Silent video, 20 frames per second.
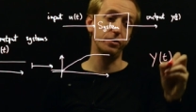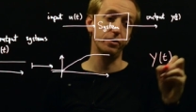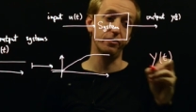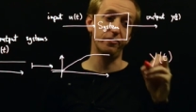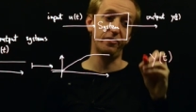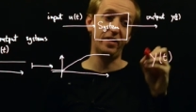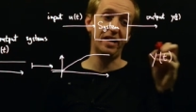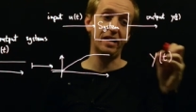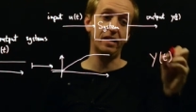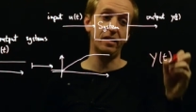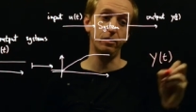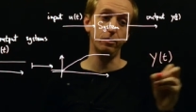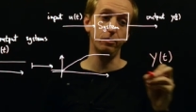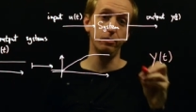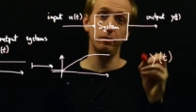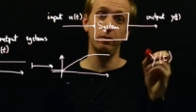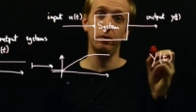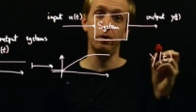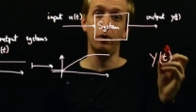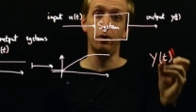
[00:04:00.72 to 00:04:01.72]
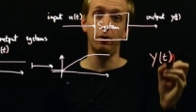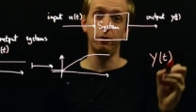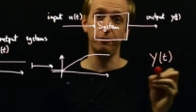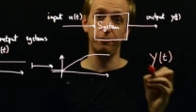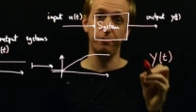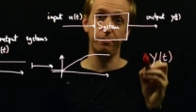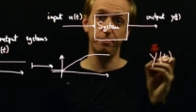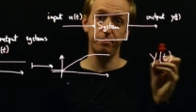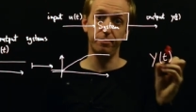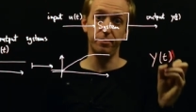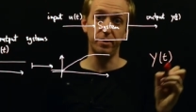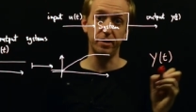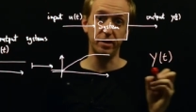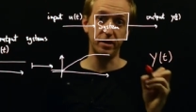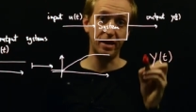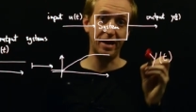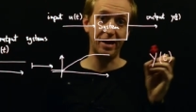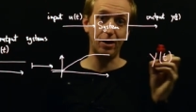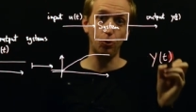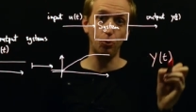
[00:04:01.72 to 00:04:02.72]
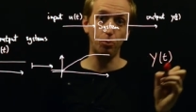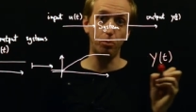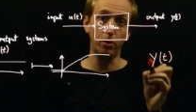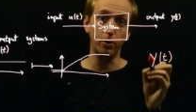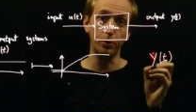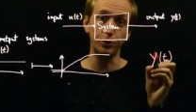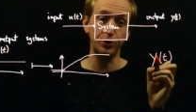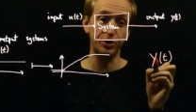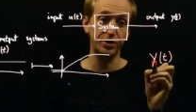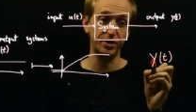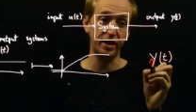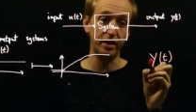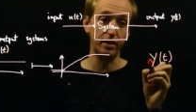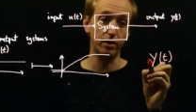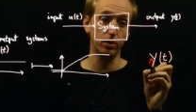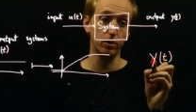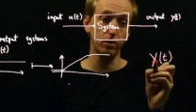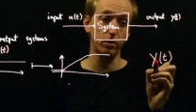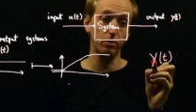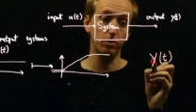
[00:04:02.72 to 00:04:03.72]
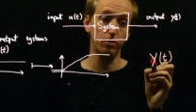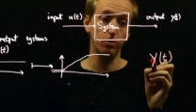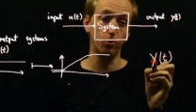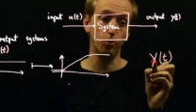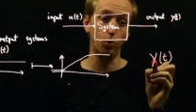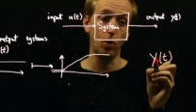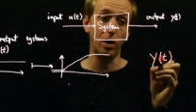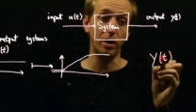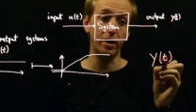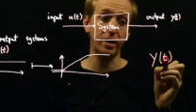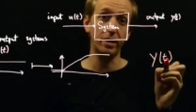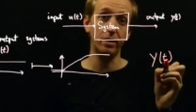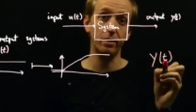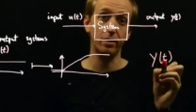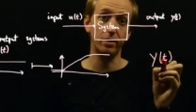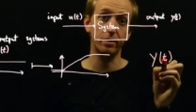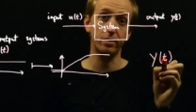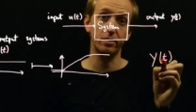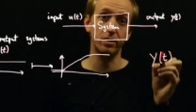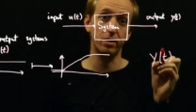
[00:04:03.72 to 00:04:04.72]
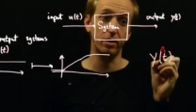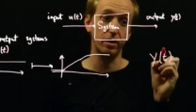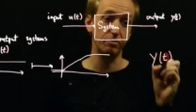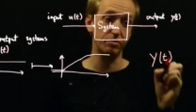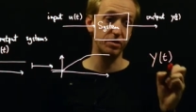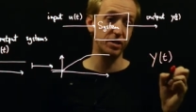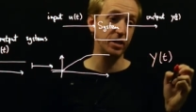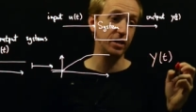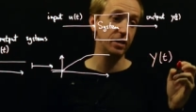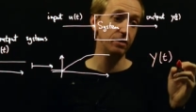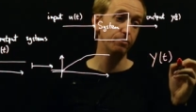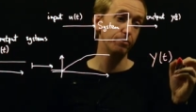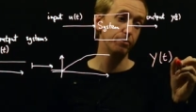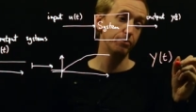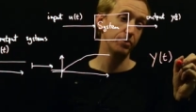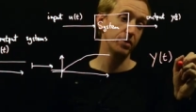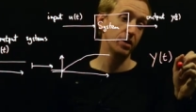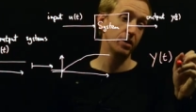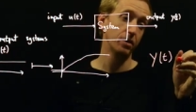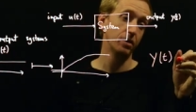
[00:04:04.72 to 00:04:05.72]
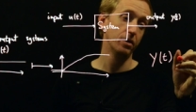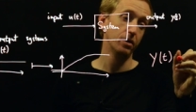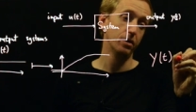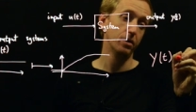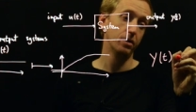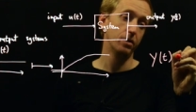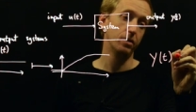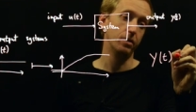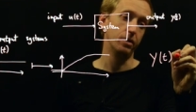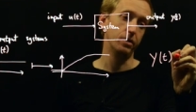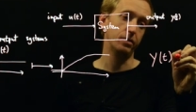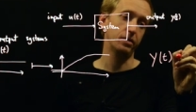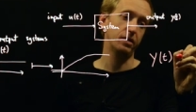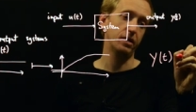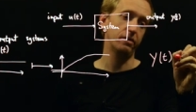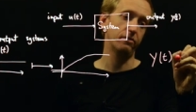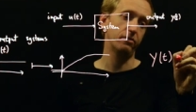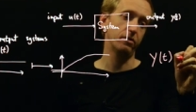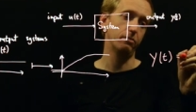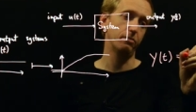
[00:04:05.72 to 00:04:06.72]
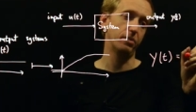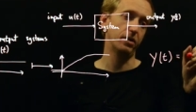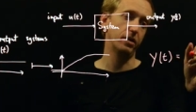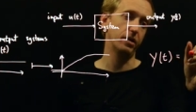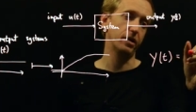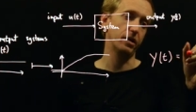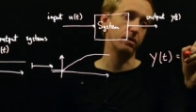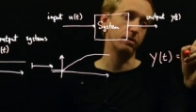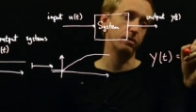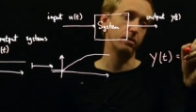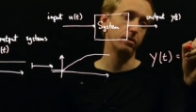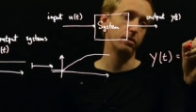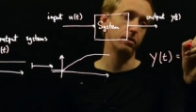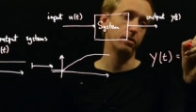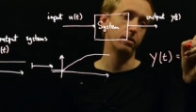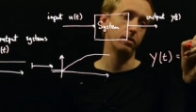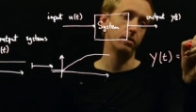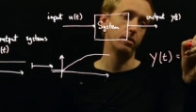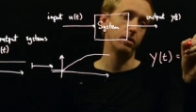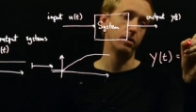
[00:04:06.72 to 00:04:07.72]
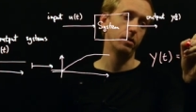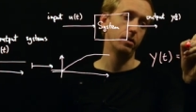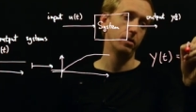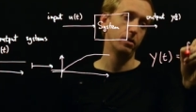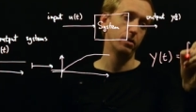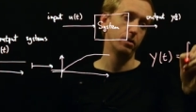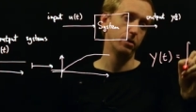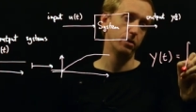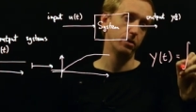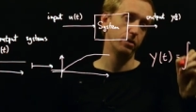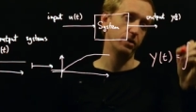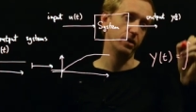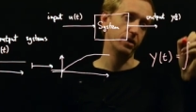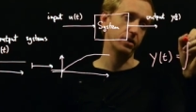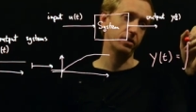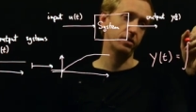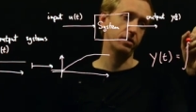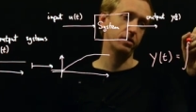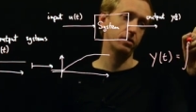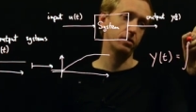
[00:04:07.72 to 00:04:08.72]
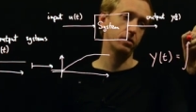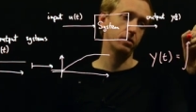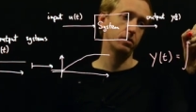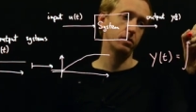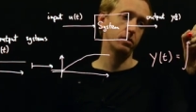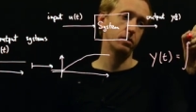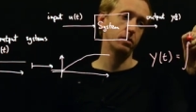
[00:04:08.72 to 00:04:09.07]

so the value of the output signal y at time t, is given by this